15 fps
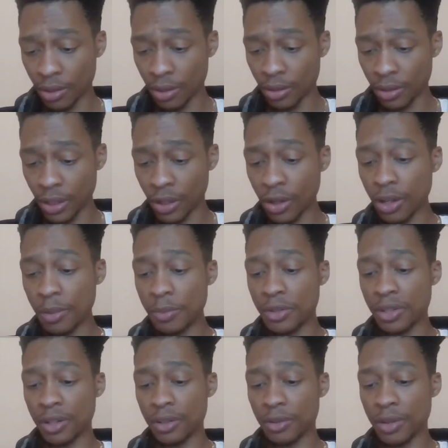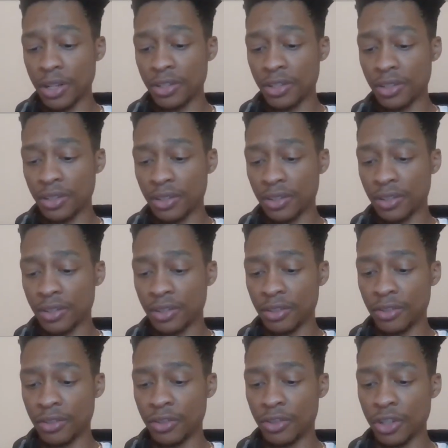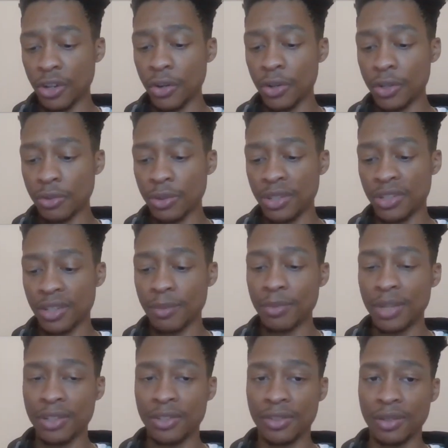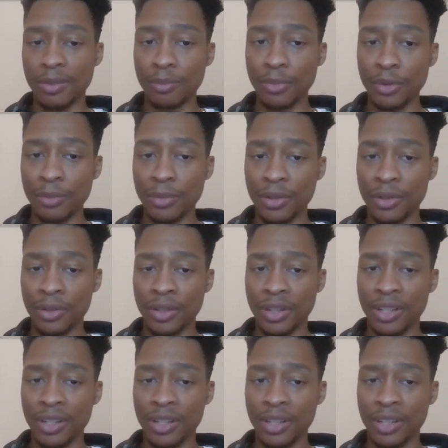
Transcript: They call them Generation Jones, which is a mixture of boomer